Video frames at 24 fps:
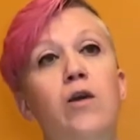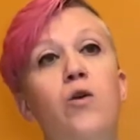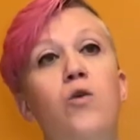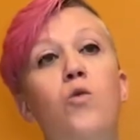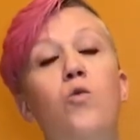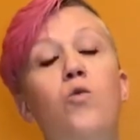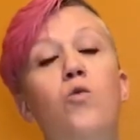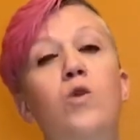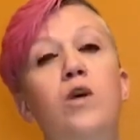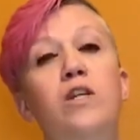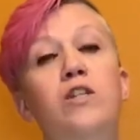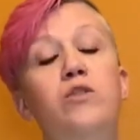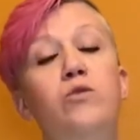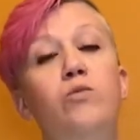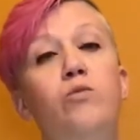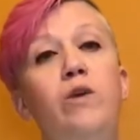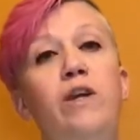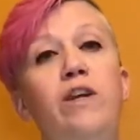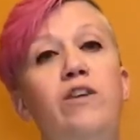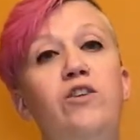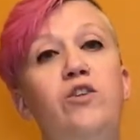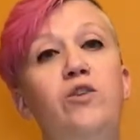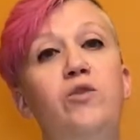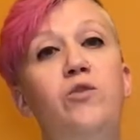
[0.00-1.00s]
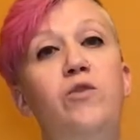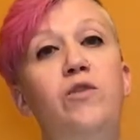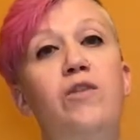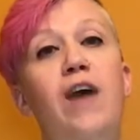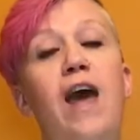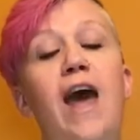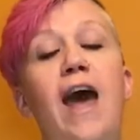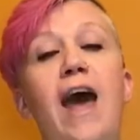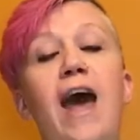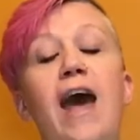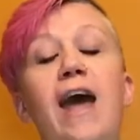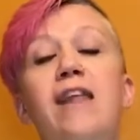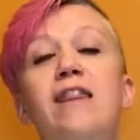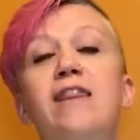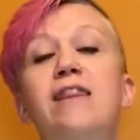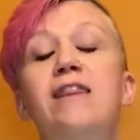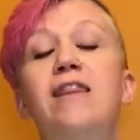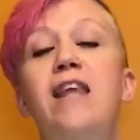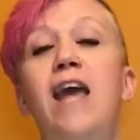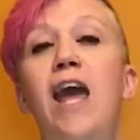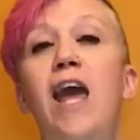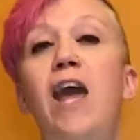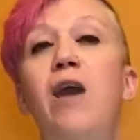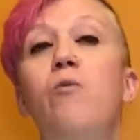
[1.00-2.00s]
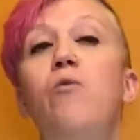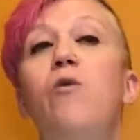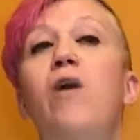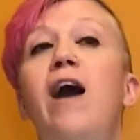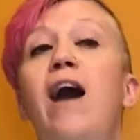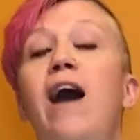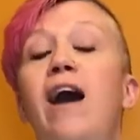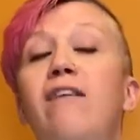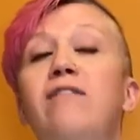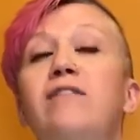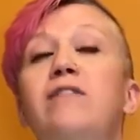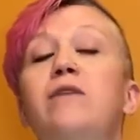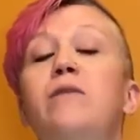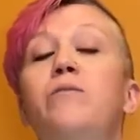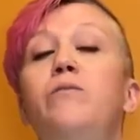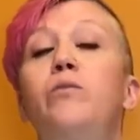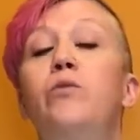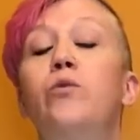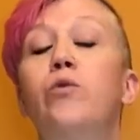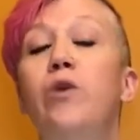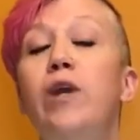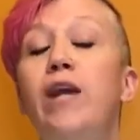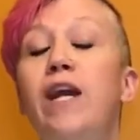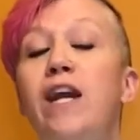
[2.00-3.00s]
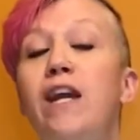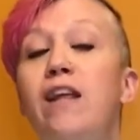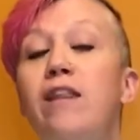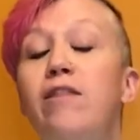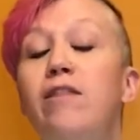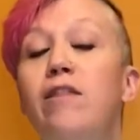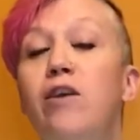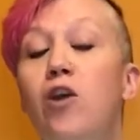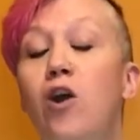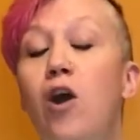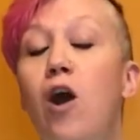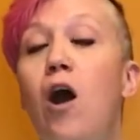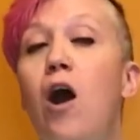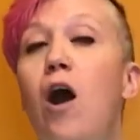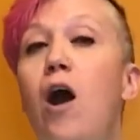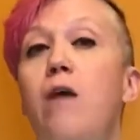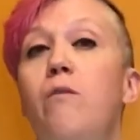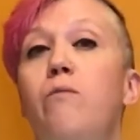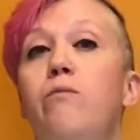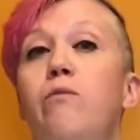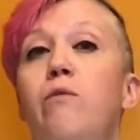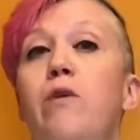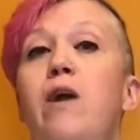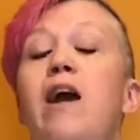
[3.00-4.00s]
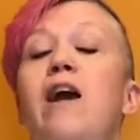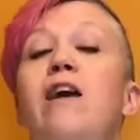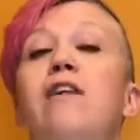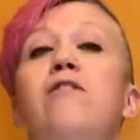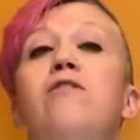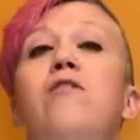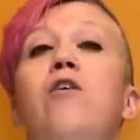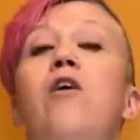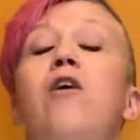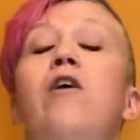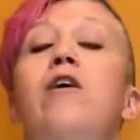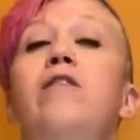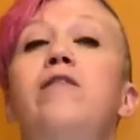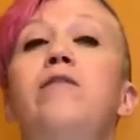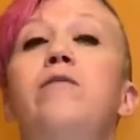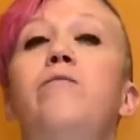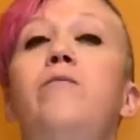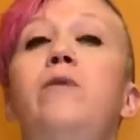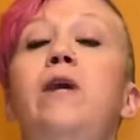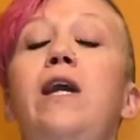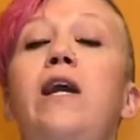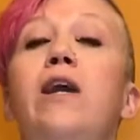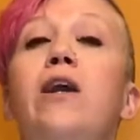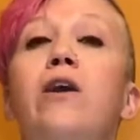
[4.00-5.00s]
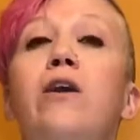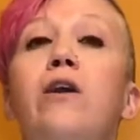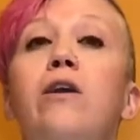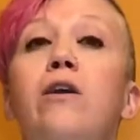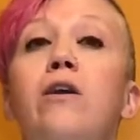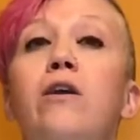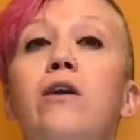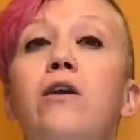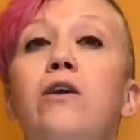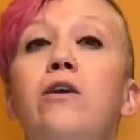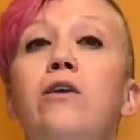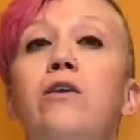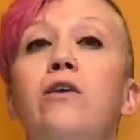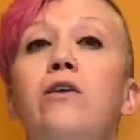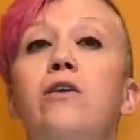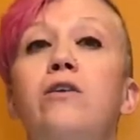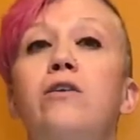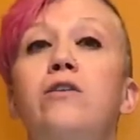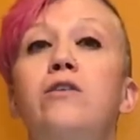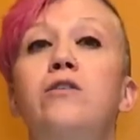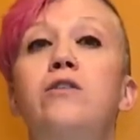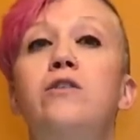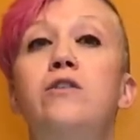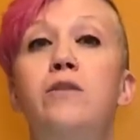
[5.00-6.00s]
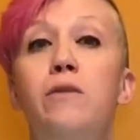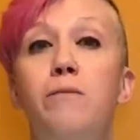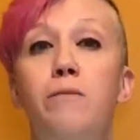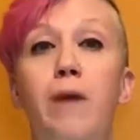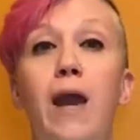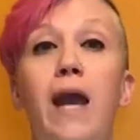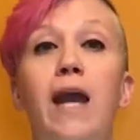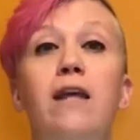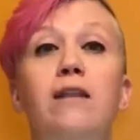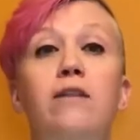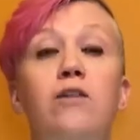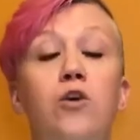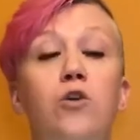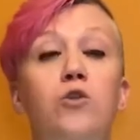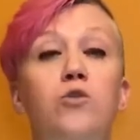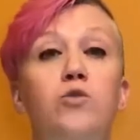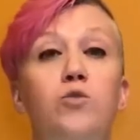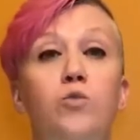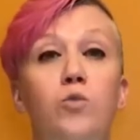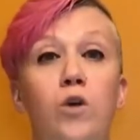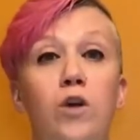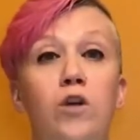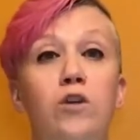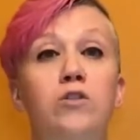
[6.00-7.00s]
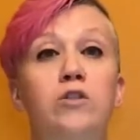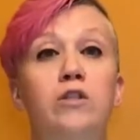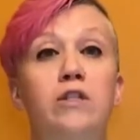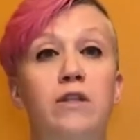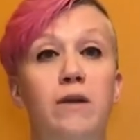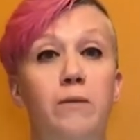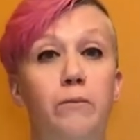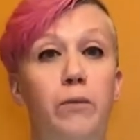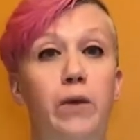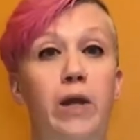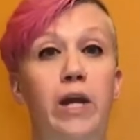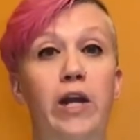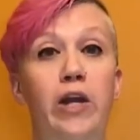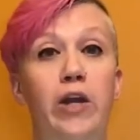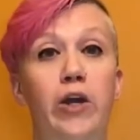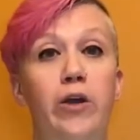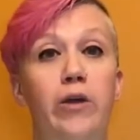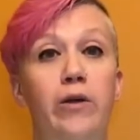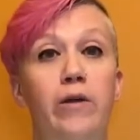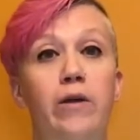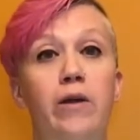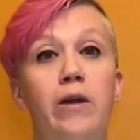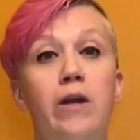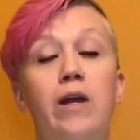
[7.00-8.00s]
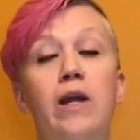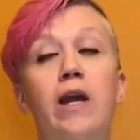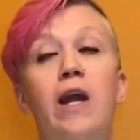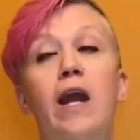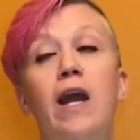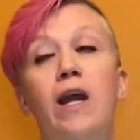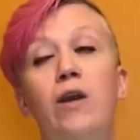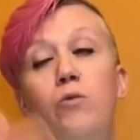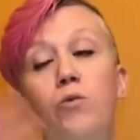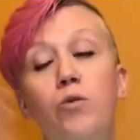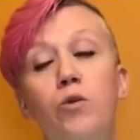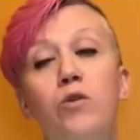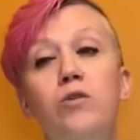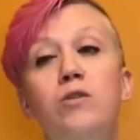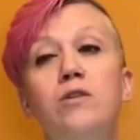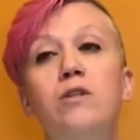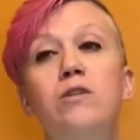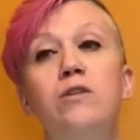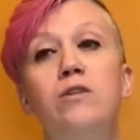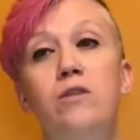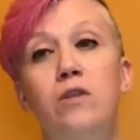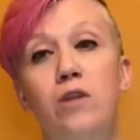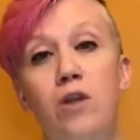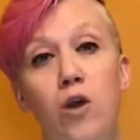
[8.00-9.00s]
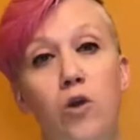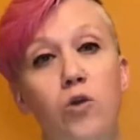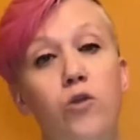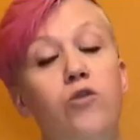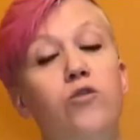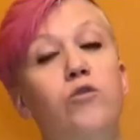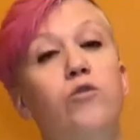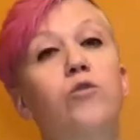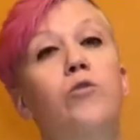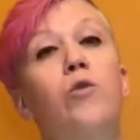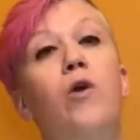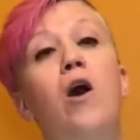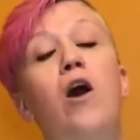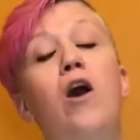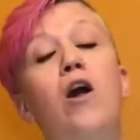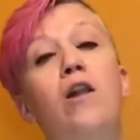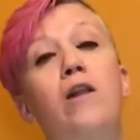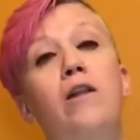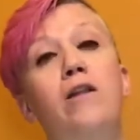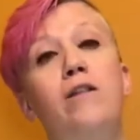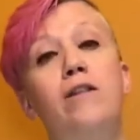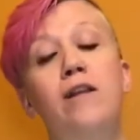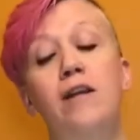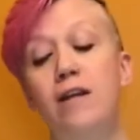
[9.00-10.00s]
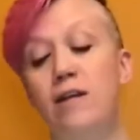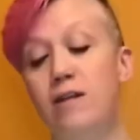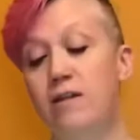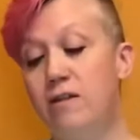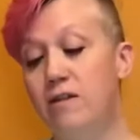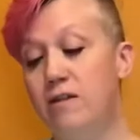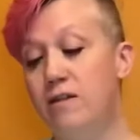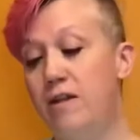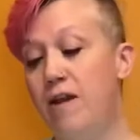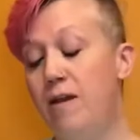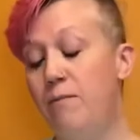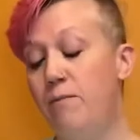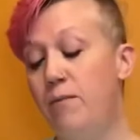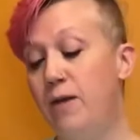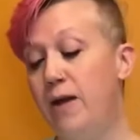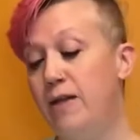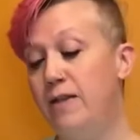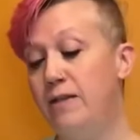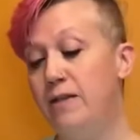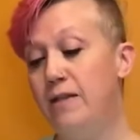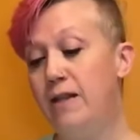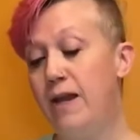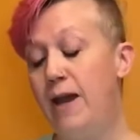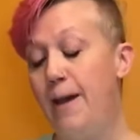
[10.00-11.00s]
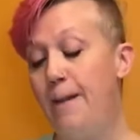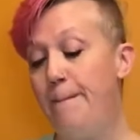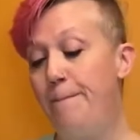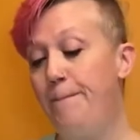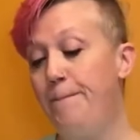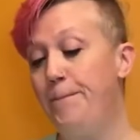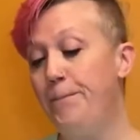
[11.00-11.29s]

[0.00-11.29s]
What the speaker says: Once we do that, they will have to breathe their hot breath on the mirror to make those words appear. And we'll go through all of this step by step.